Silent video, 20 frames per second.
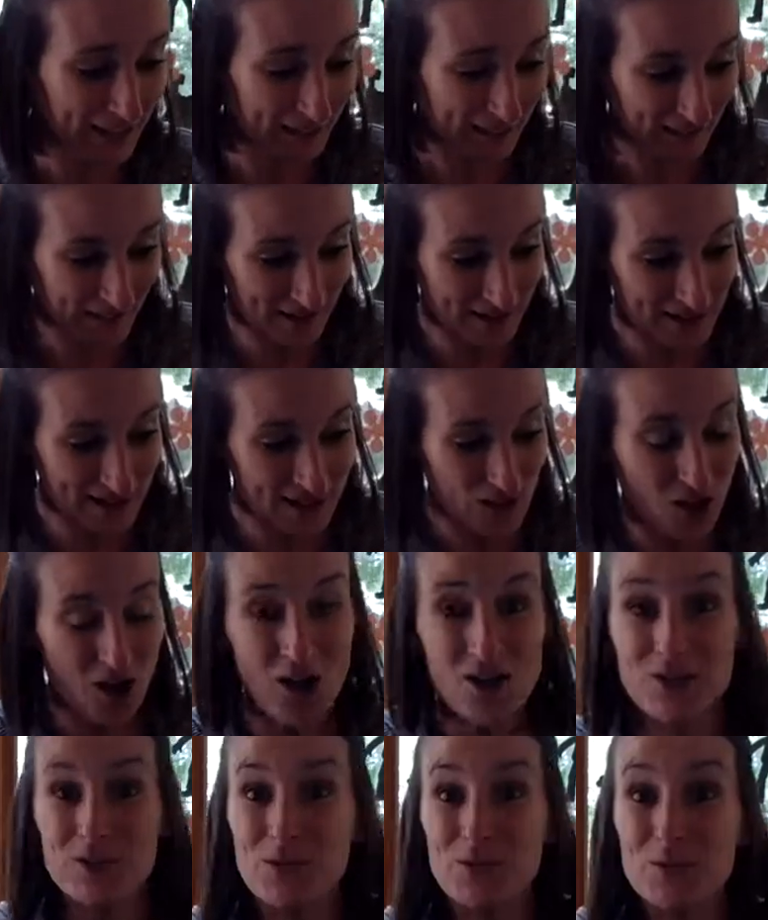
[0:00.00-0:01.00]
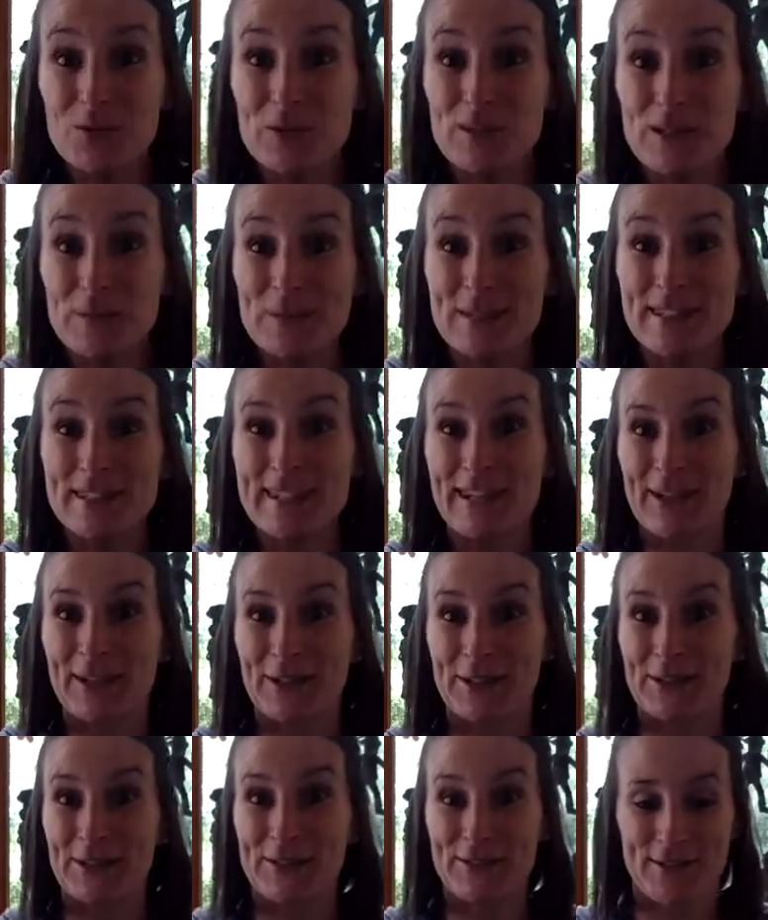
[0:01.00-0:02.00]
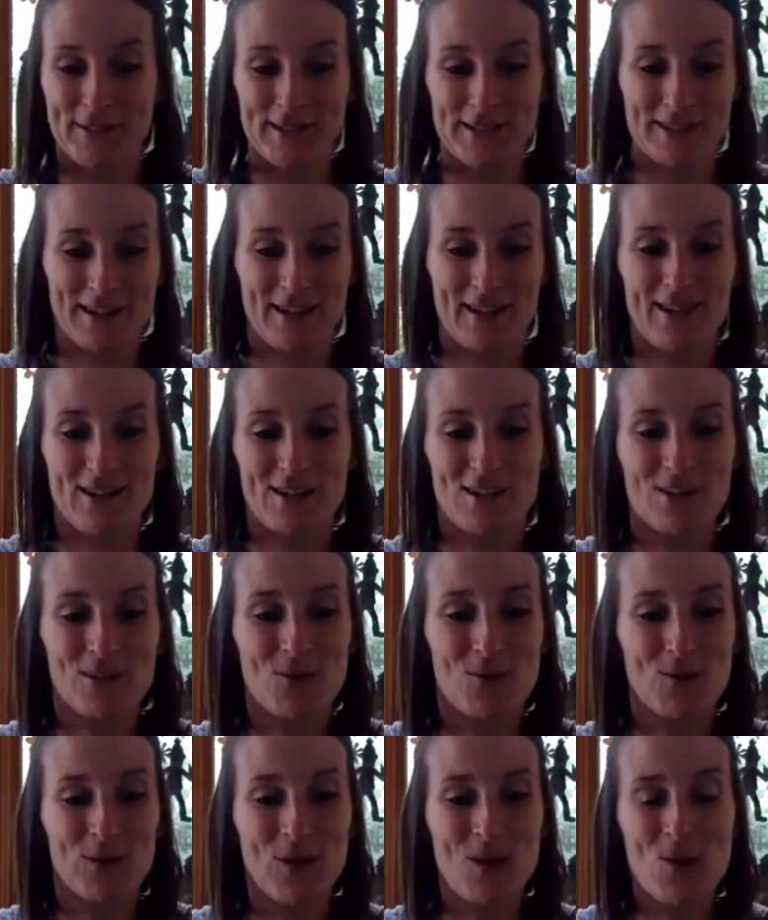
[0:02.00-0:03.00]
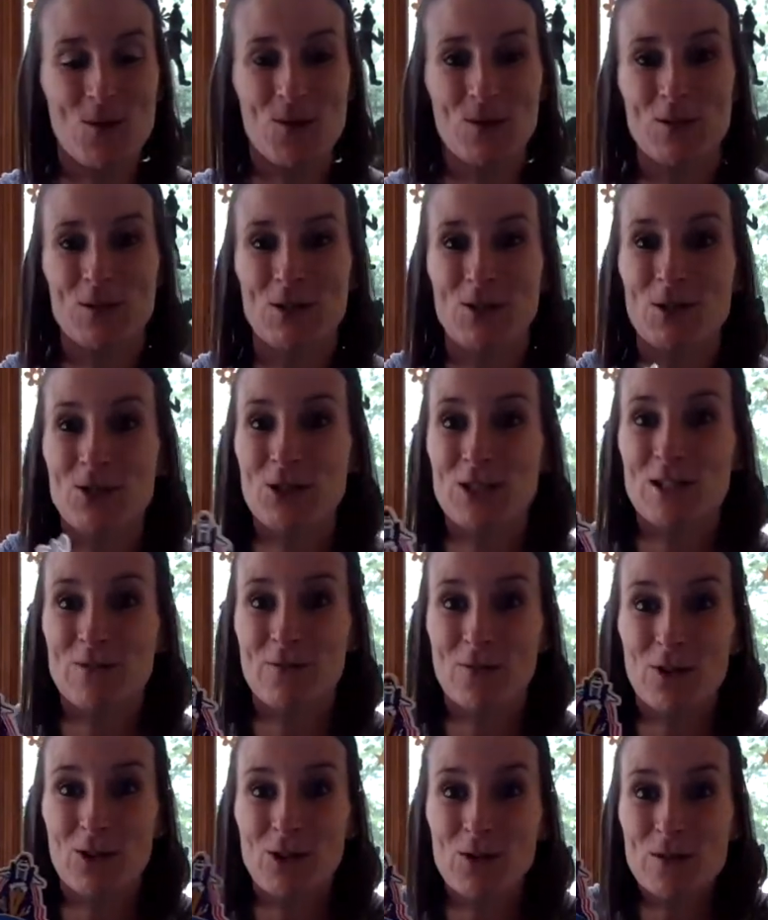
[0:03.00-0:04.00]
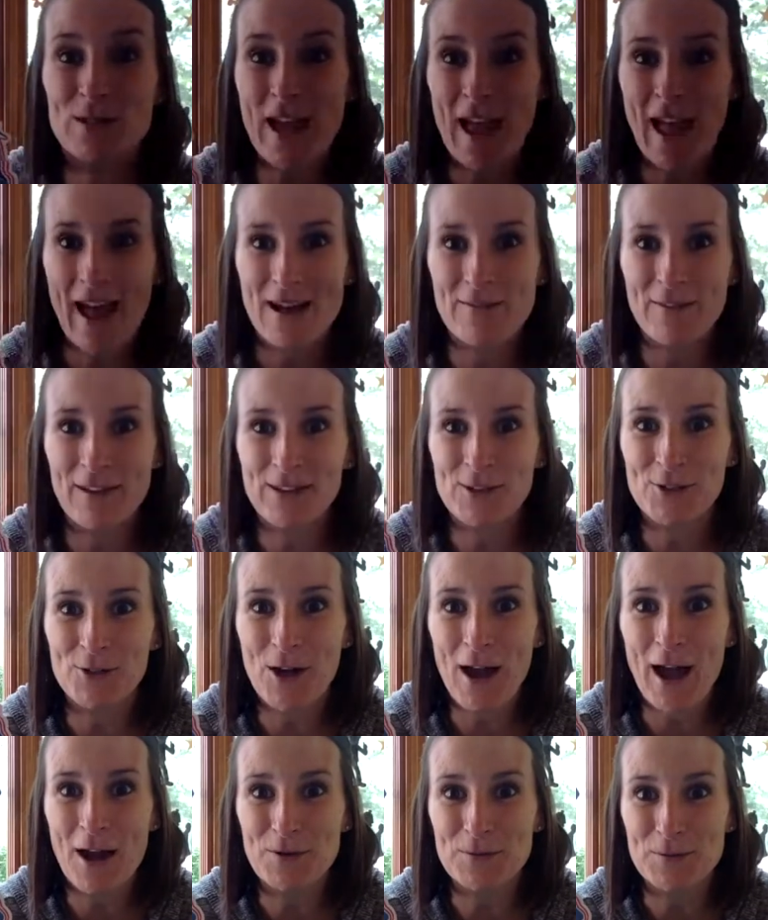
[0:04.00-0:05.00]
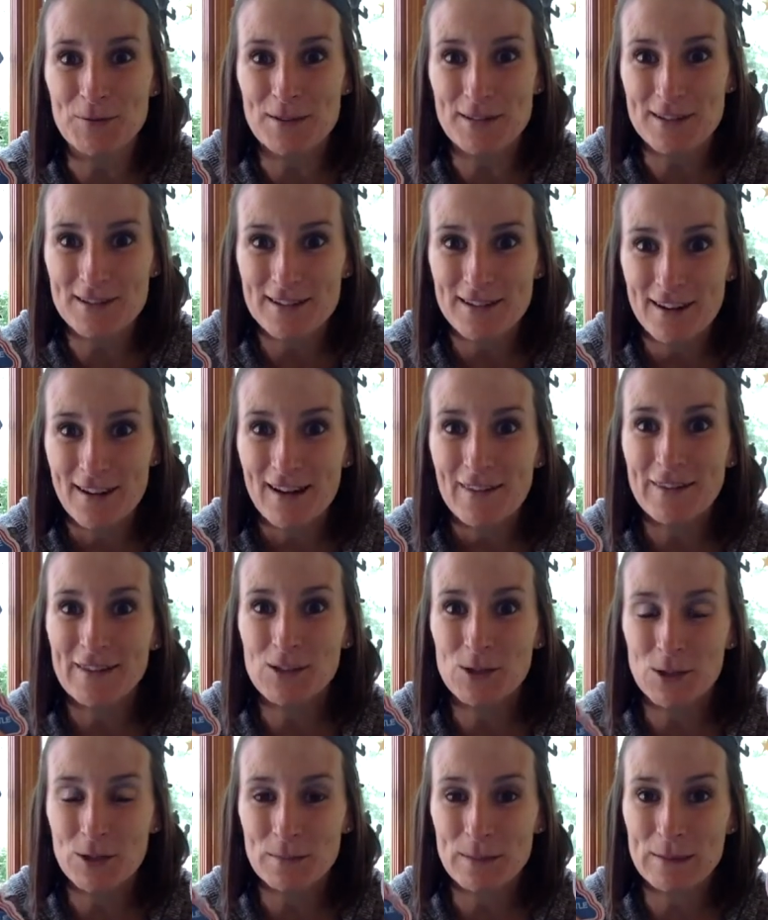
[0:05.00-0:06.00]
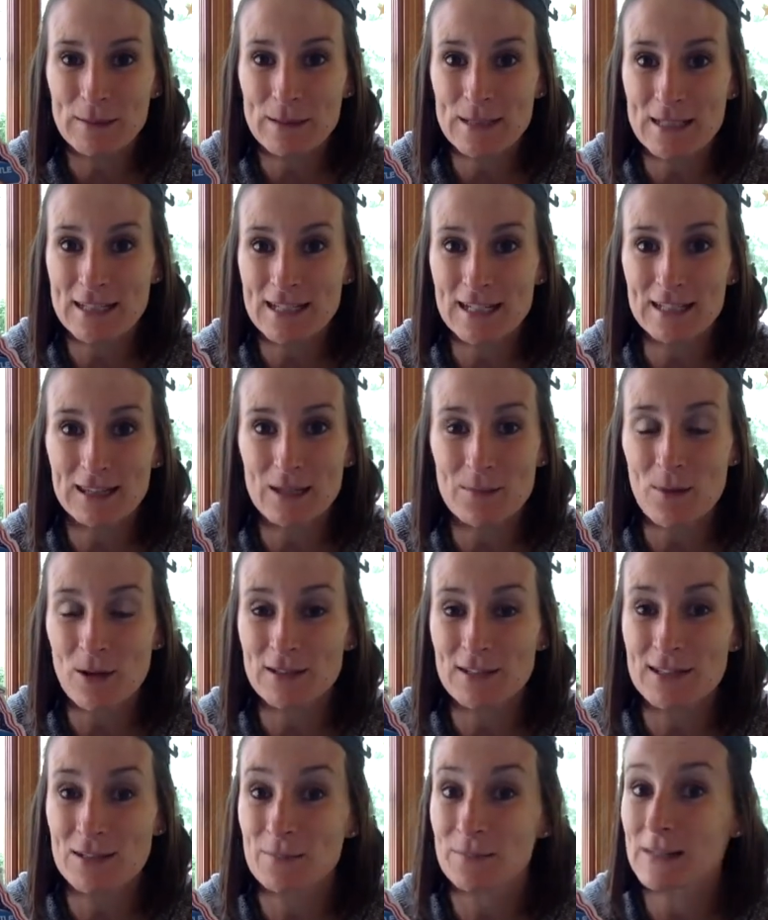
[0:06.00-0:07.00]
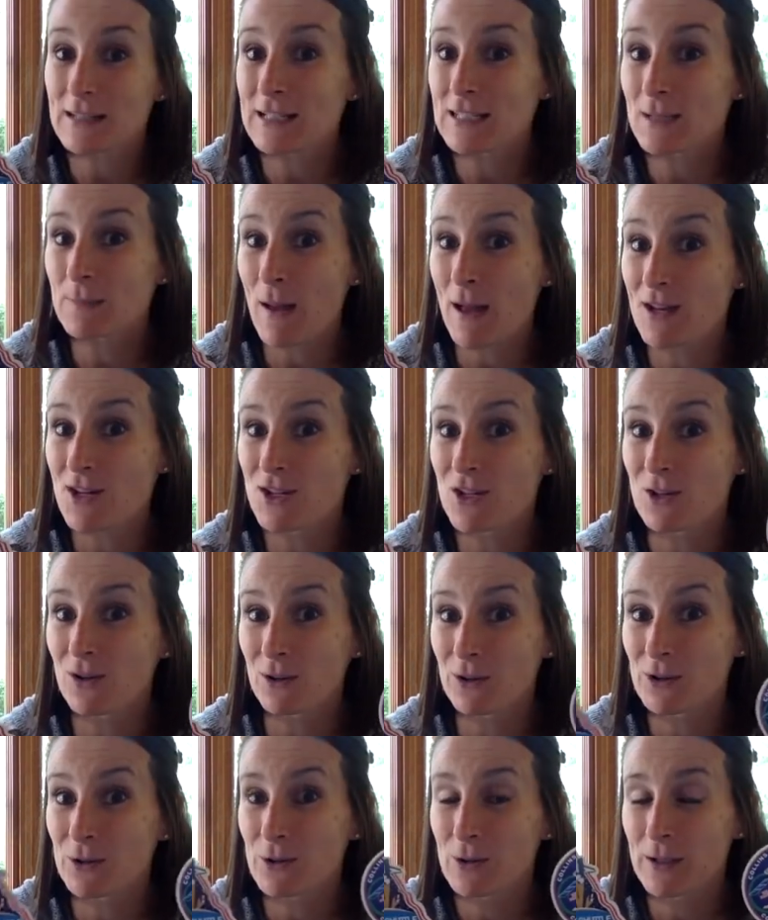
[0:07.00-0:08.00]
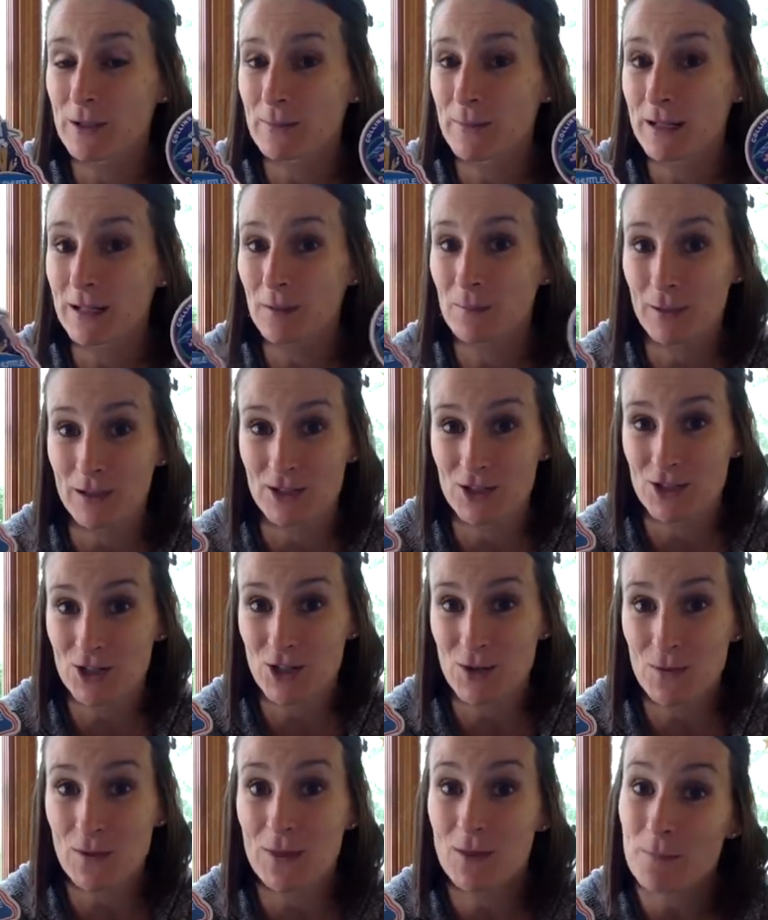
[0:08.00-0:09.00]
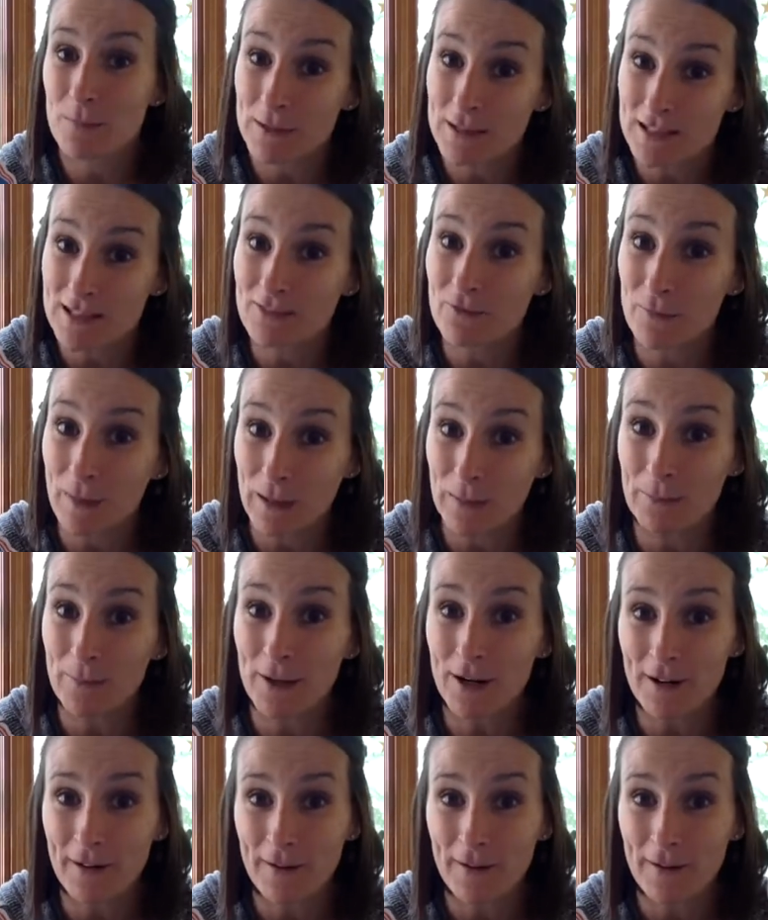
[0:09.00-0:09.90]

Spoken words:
and also some stickers. So those are just for you to have at your house, that you can maybe stick them on something special. You can make a picture with a piece of paper